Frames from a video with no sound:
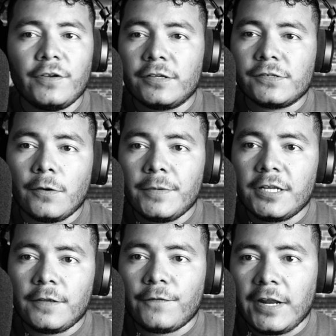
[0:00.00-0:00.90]
so many
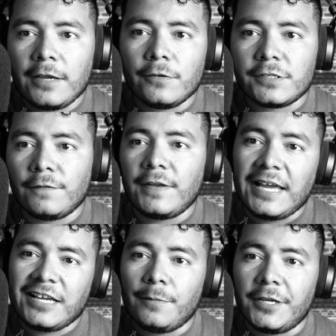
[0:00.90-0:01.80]
different angles of
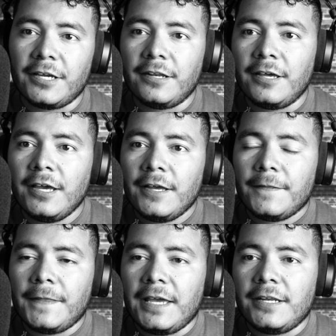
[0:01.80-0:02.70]
light coming in
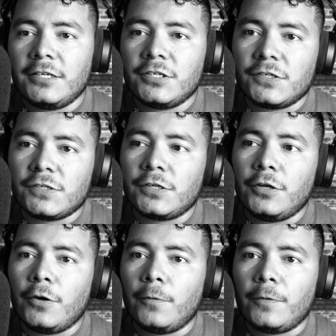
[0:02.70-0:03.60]
that it just, you
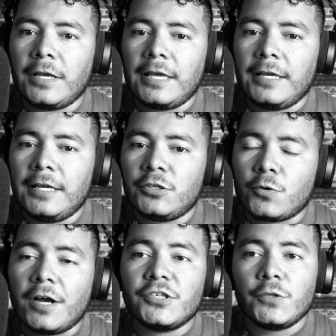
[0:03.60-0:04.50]
know, it
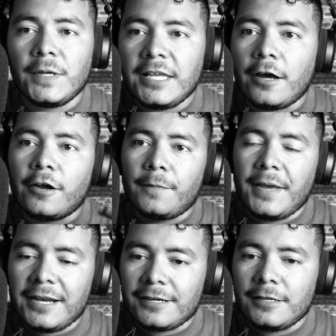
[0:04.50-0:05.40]
draws you in
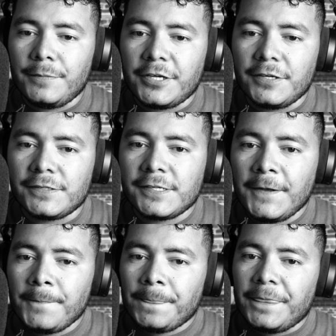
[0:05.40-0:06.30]
automatically because
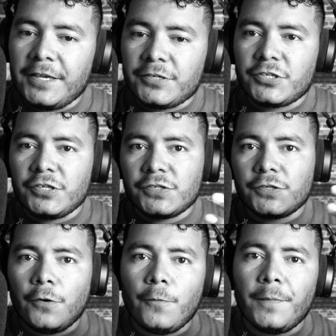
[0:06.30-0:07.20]
there's just
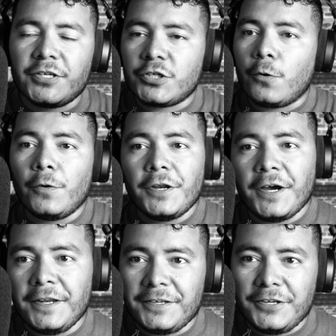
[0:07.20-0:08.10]
so much going
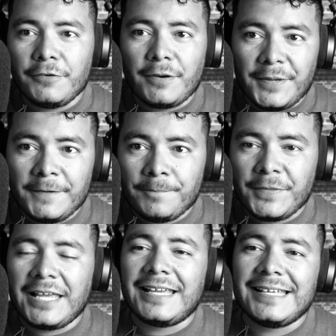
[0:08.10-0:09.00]
on. You know what I mean?
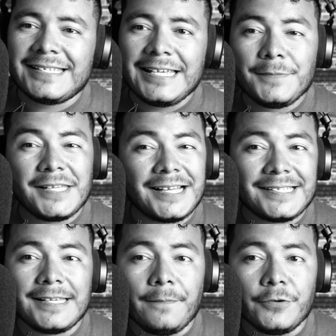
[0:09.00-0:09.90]
Like, it seems like a
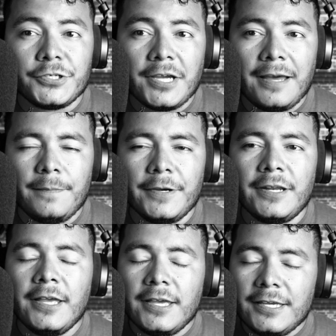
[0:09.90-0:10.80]
simple shot, but
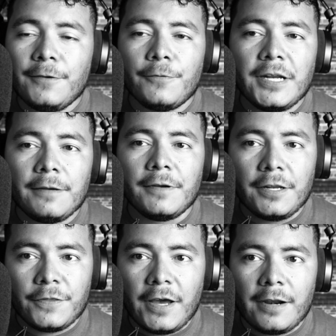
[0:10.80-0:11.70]
he really, really
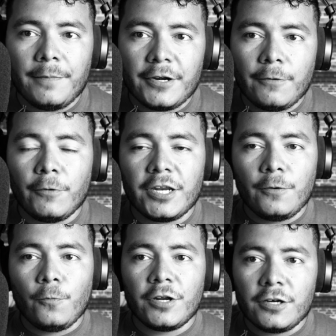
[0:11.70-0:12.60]
thought about what he
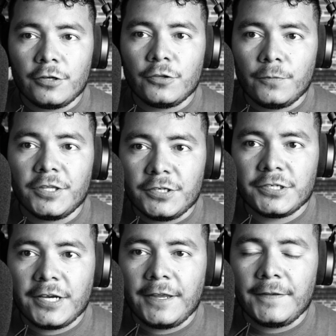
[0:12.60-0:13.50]
wanted to do with his
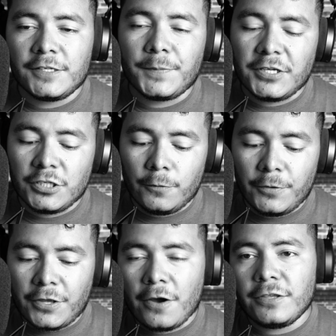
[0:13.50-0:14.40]
shot, especially
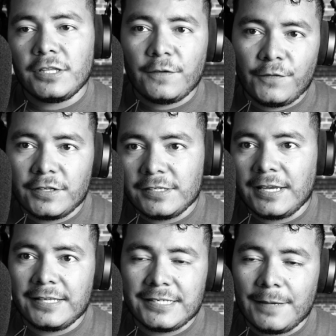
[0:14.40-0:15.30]
with all the different
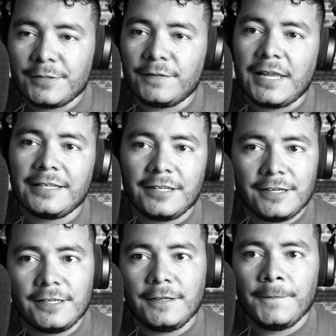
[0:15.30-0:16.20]
types of light that
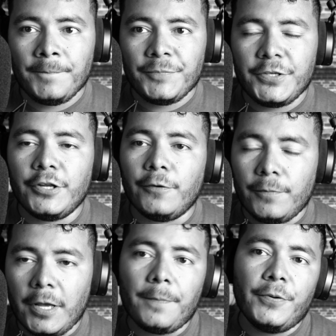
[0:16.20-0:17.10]
he, you know,
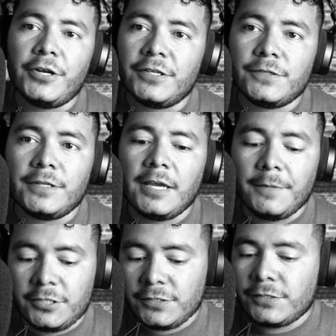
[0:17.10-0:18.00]
put into the
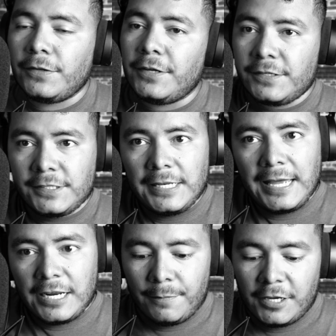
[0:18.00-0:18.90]
image. So there's the
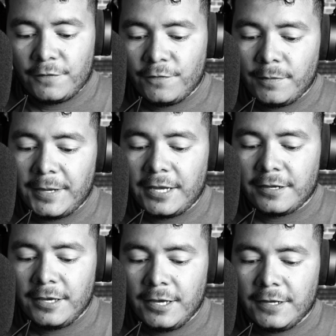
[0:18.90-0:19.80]
light coming in from the back,
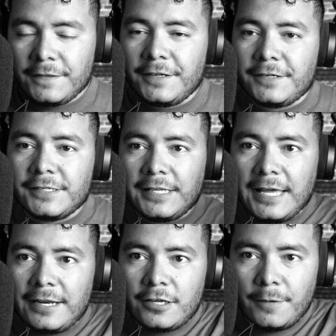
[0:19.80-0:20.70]
there's the
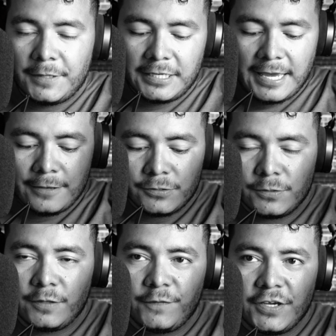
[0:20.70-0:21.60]
light coming down to
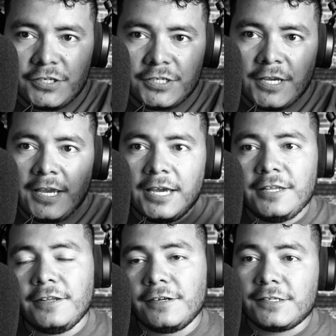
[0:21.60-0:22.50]
the fish, and
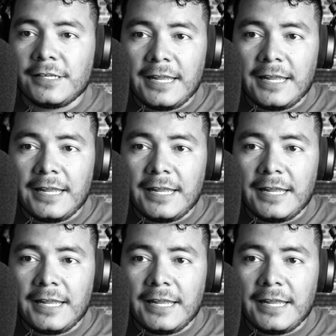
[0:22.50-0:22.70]
then there's the